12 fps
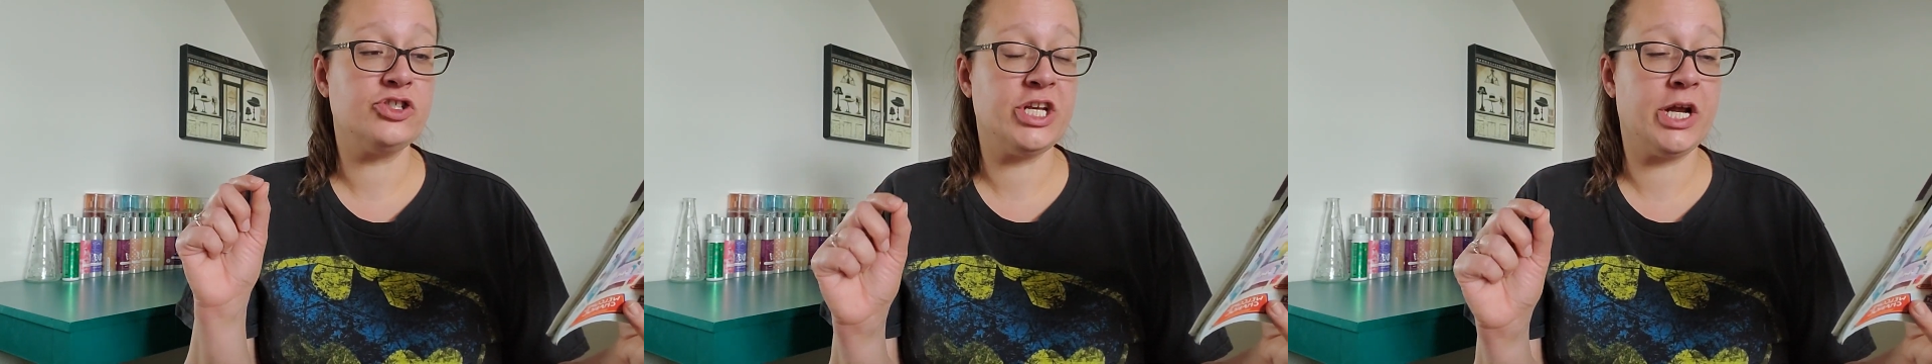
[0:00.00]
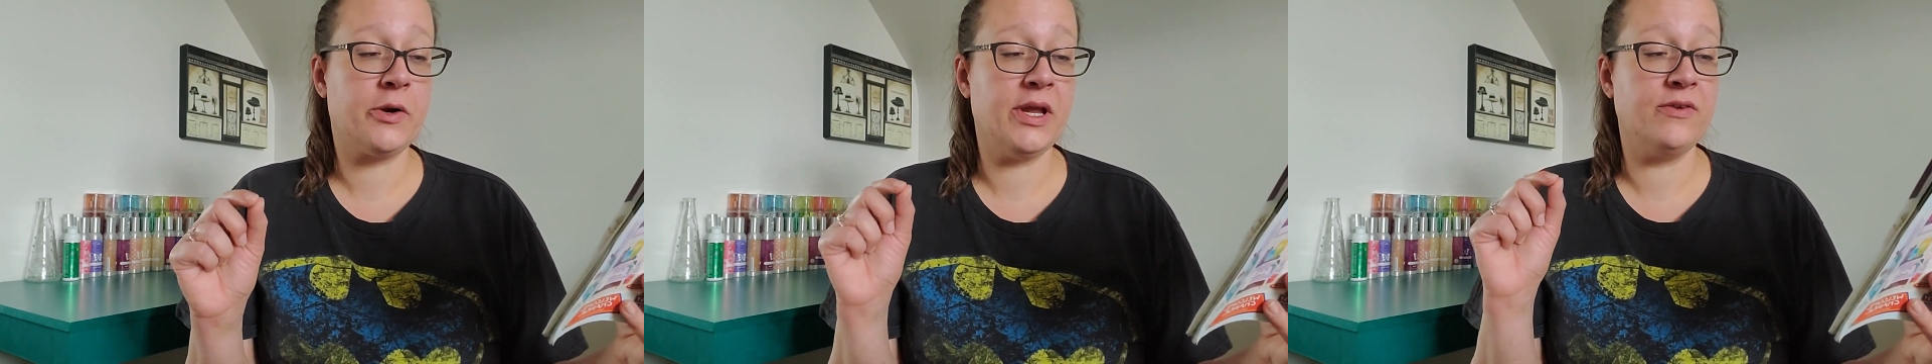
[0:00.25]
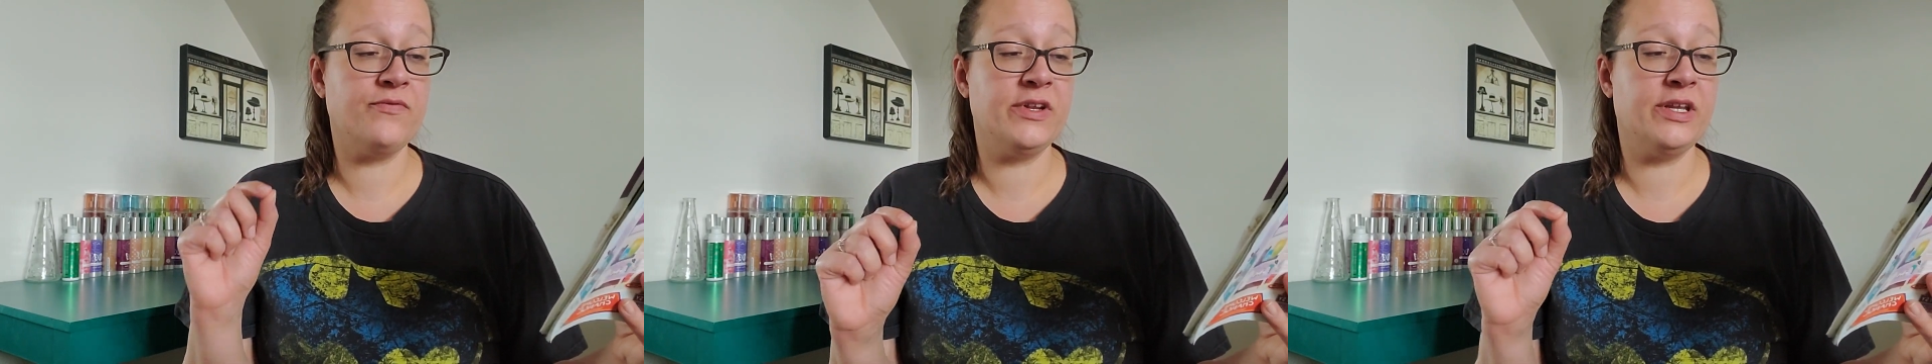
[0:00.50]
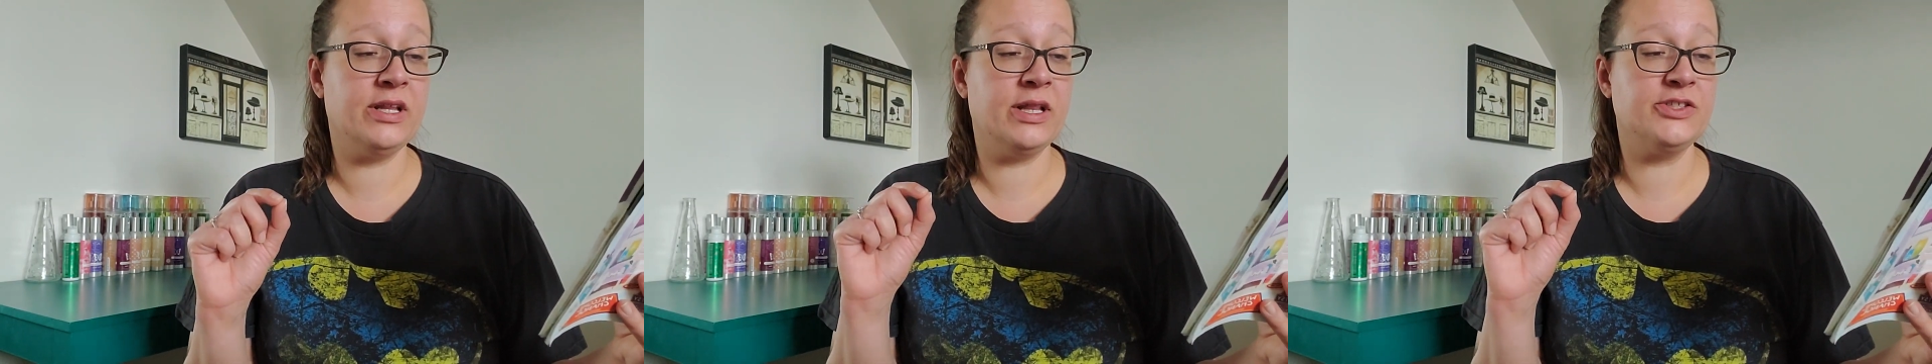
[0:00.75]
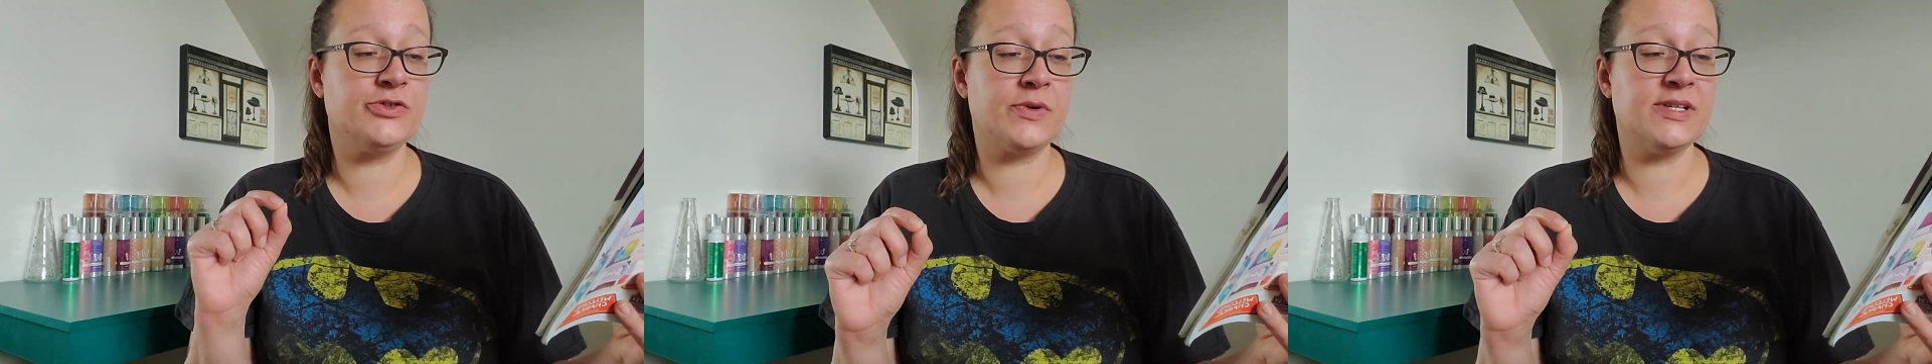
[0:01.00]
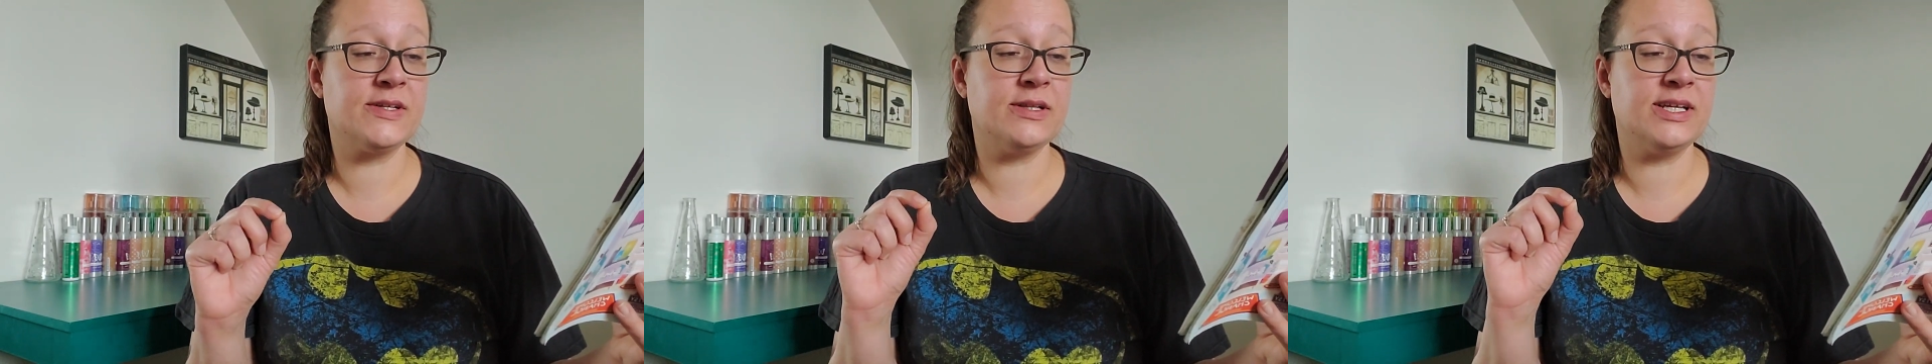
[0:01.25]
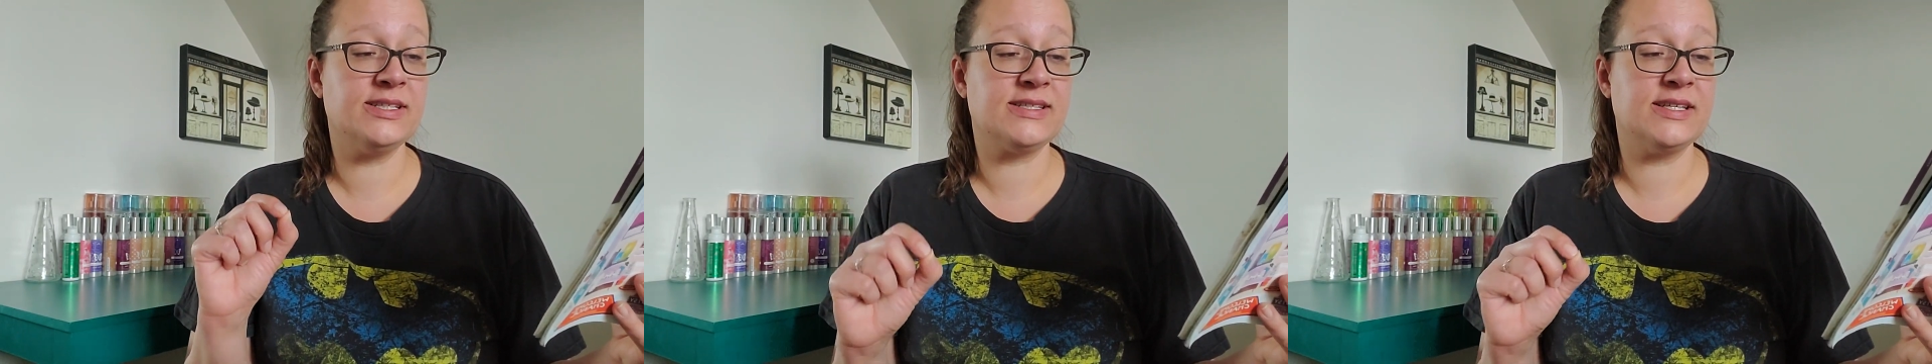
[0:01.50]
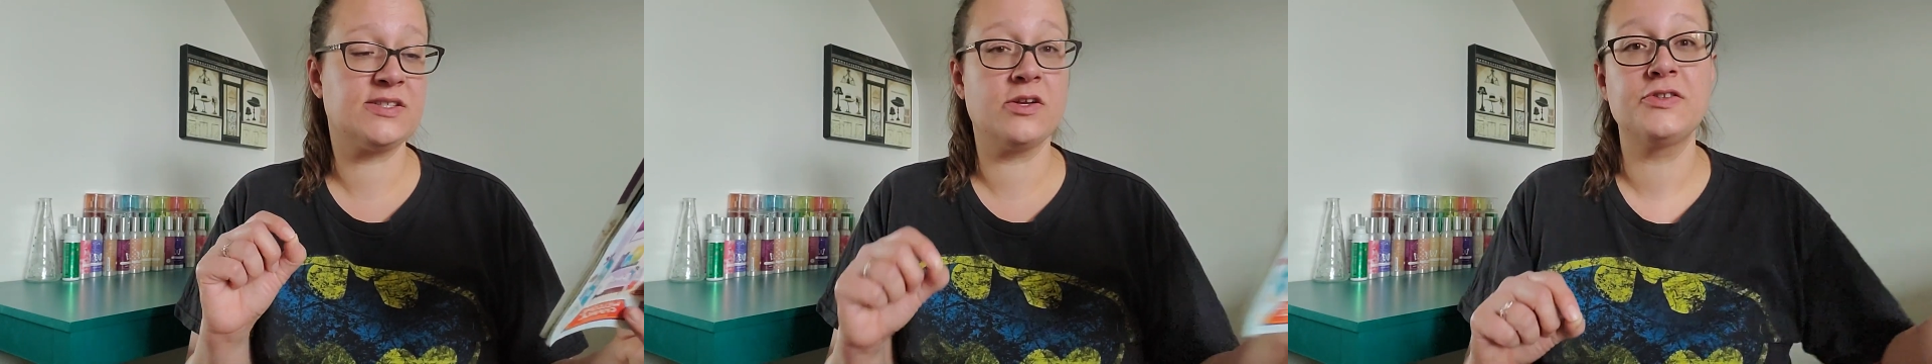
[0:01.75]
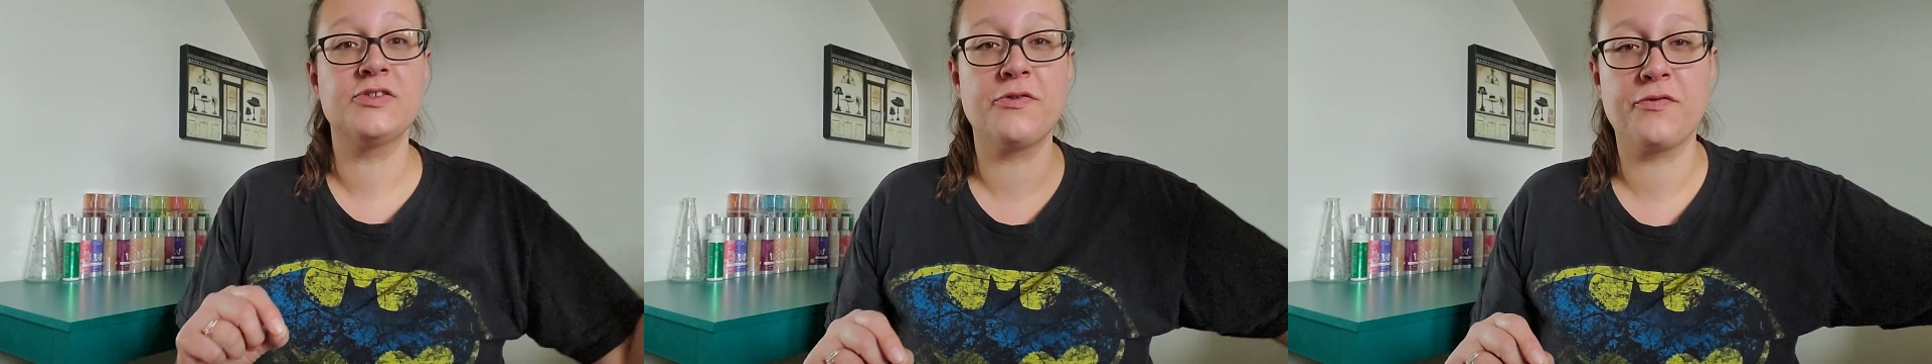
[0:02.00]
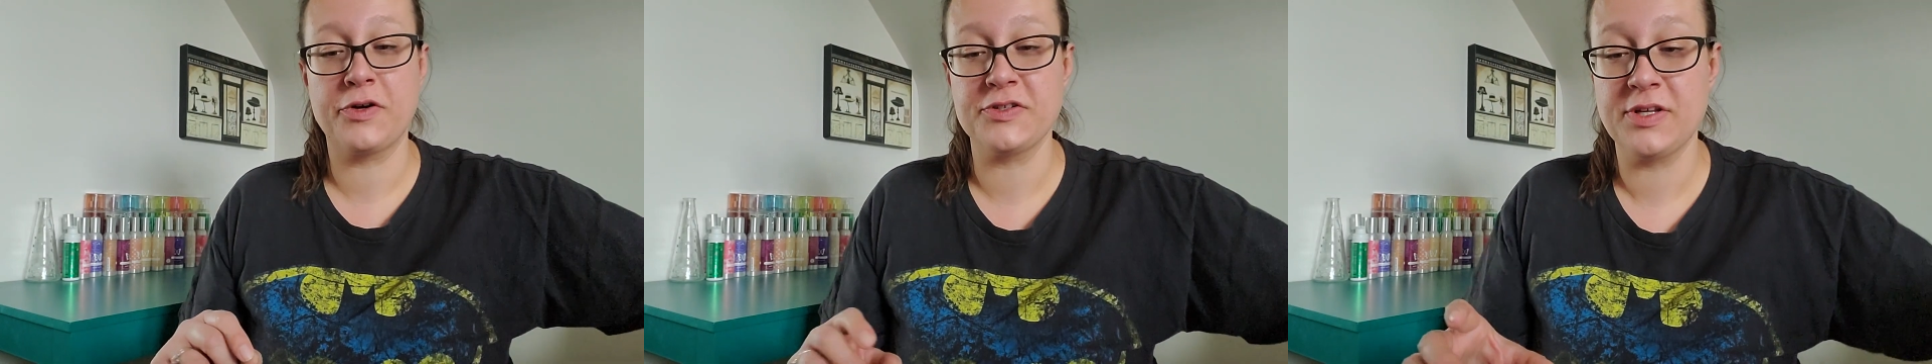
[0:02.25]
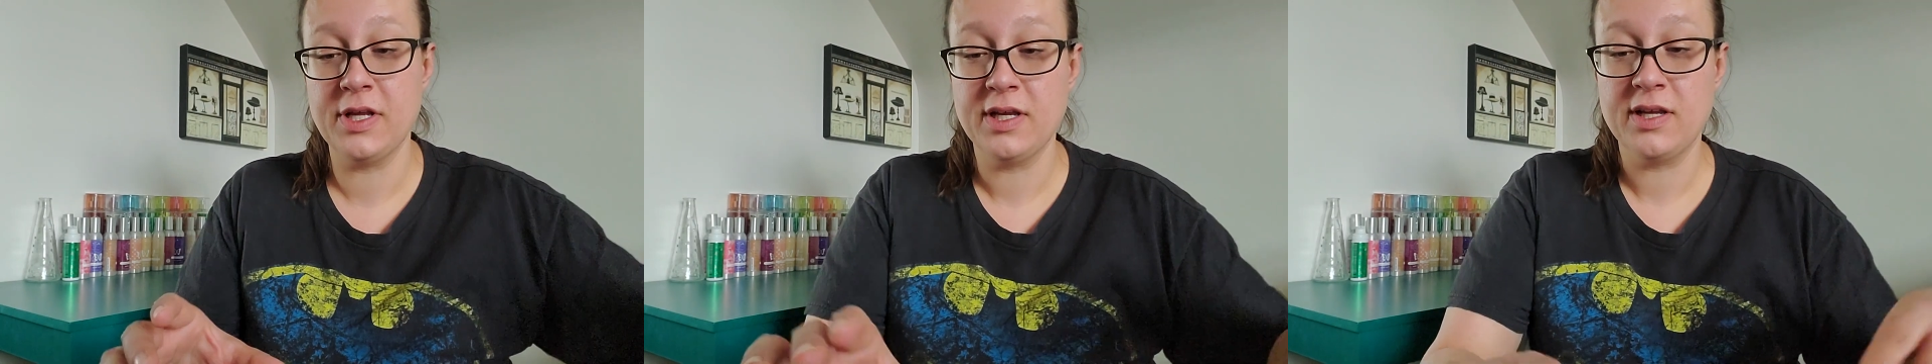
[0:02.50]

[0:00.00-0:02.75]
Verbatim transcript: cherry, and vanilla drizzle. Insist on dessert first.